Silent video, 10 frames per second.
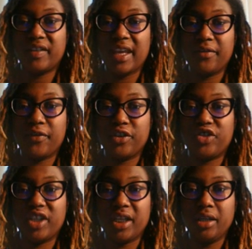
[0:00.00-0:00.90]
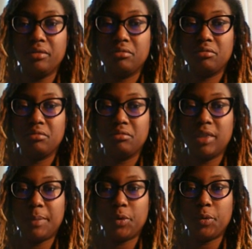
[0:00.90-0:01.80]
Same for G.
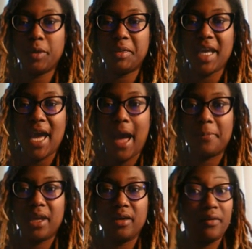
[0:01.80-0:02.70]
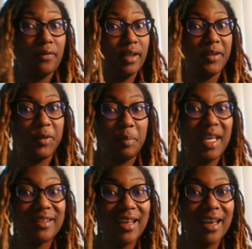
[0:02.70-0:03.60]
People would be happy if this was a
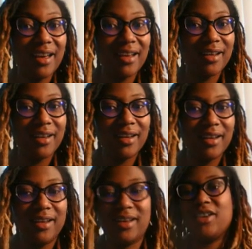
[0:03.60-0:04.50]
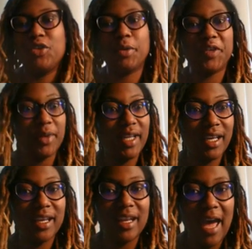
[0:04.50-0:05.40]
pizza and you were
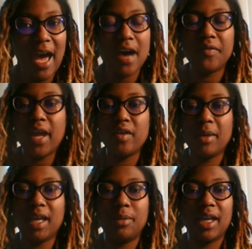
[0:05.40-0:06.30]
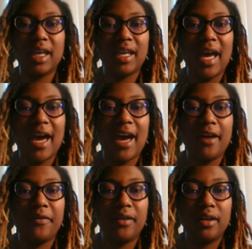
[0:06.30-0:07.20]
splitting it in half. Everybody would get a
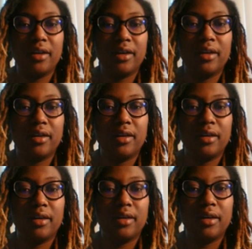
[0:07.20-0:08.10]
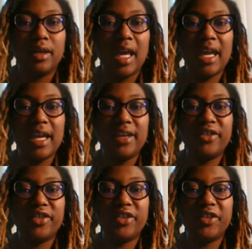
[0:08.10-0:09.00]
half. H
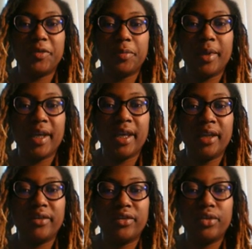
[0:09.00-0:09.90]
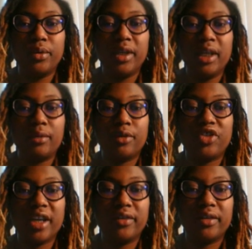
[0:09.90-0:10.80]
is split into 2 equal
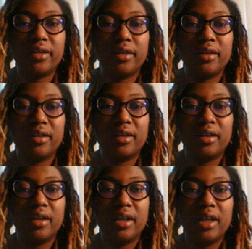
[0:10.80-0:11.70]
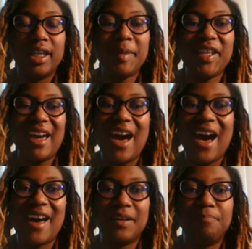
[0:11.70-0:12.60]
shares. Let me look
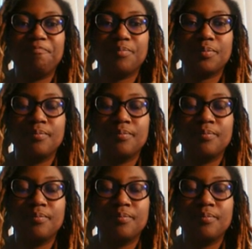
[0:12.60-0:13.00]
at I.